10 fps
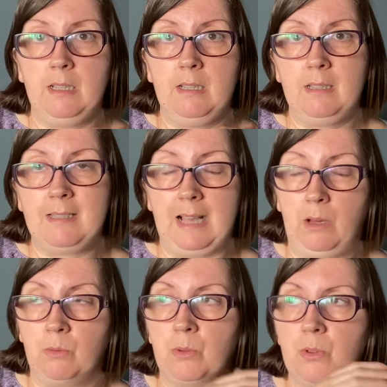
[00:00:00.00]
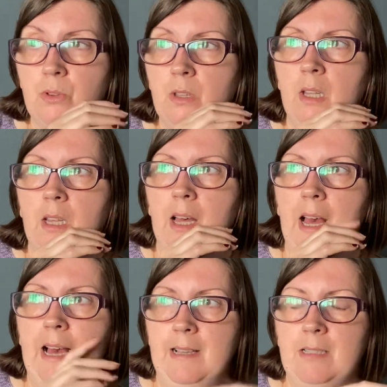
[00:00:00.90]
south,
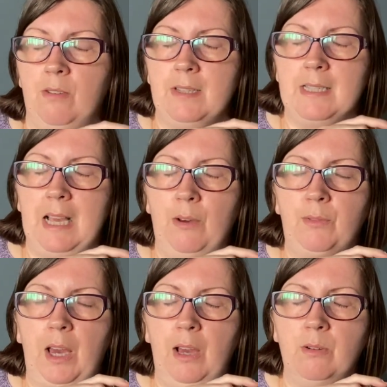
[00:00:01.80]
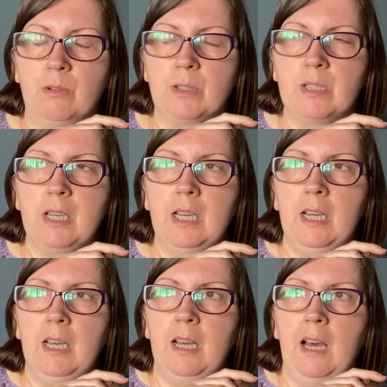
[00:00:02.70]
on the south coast,
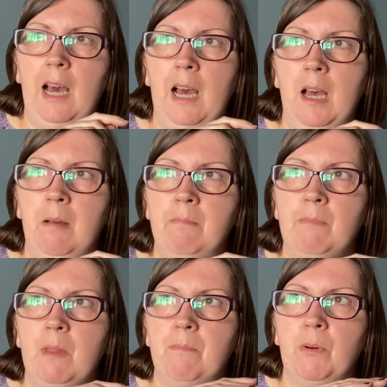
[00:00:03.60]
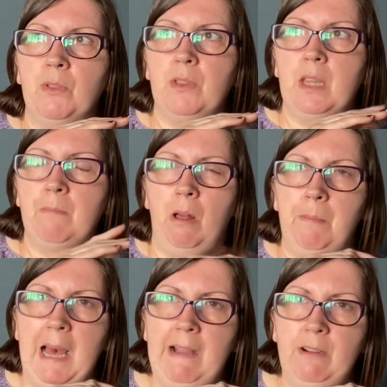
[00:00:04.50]
but the
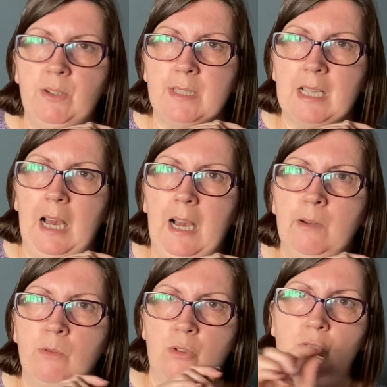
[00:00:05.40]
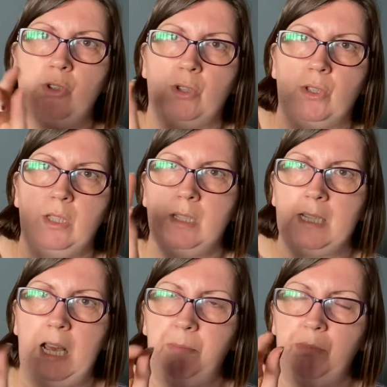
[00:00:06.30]
Polpero design was just
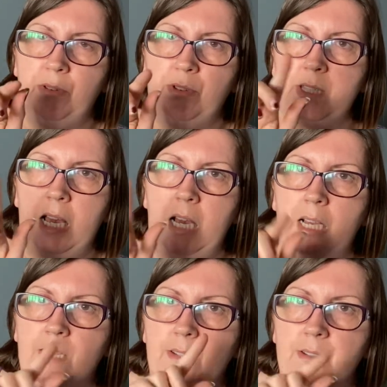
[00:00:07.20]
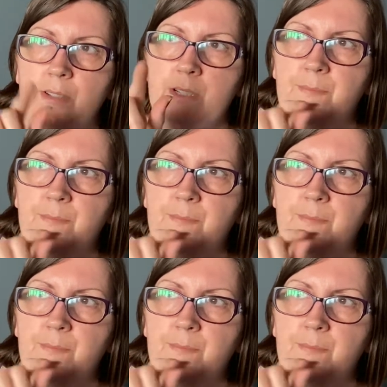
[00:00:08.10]
diamonds and